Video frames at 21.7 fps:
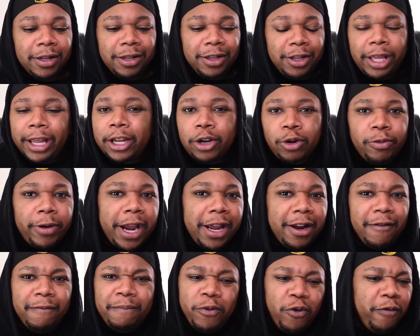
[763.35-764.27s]
they
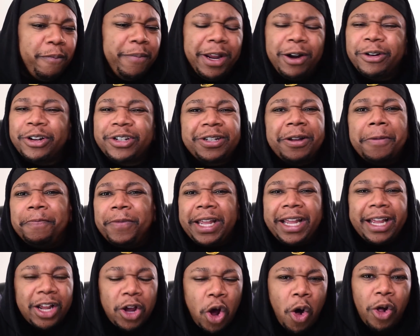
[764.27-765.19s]
create a movement or
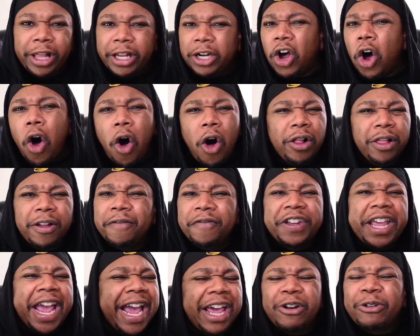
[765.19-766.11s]
something and call it
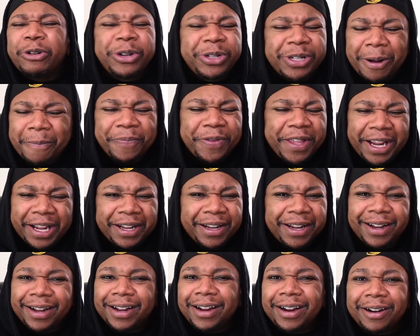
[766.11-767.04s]
Olive Gate or something,
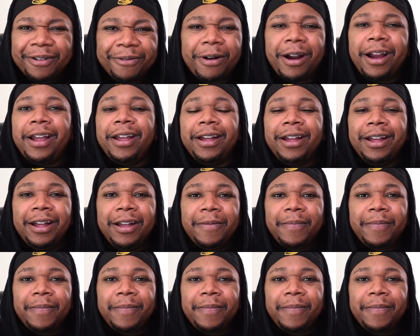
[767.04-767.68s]
right?